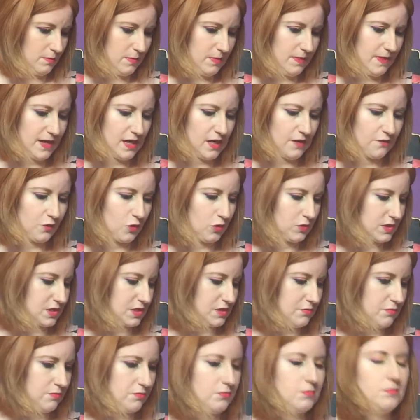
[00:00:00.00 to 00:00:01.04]
Then I've got
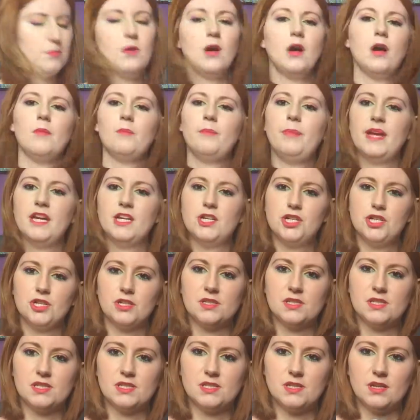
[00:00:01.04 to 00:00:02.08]
some
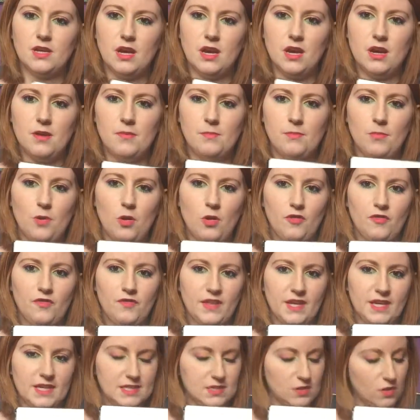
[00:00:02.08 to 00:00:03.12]
pictures of
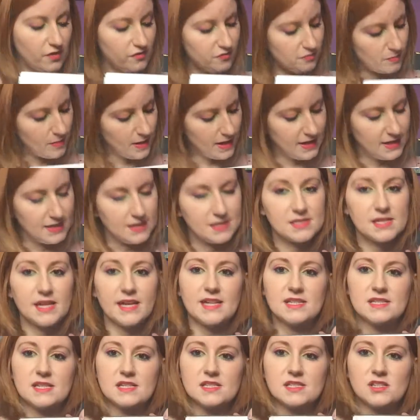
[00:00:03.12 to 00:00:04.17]
things that I've made. So
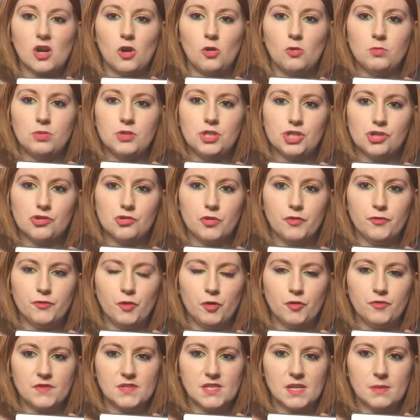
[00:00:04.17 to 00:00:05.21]
here's a sculpture
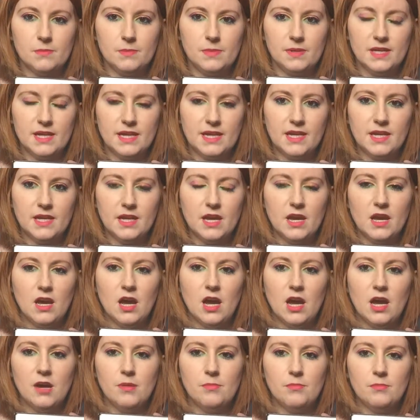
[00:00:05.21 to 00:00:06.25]
of somebody,
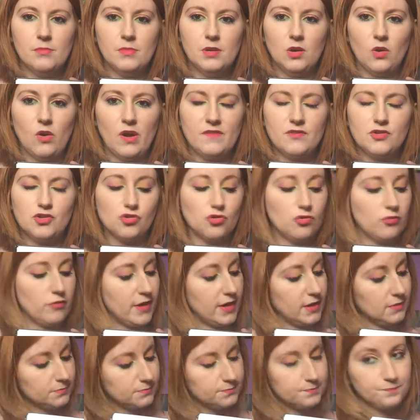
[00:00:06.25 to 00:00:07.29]
life
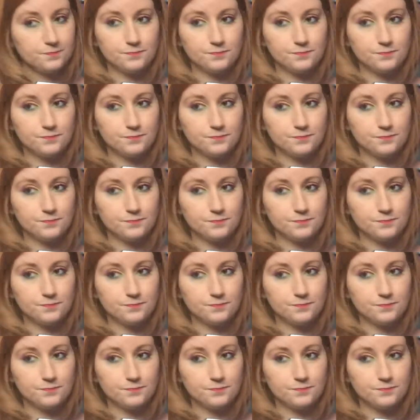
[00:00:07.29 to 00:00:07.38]
drawing.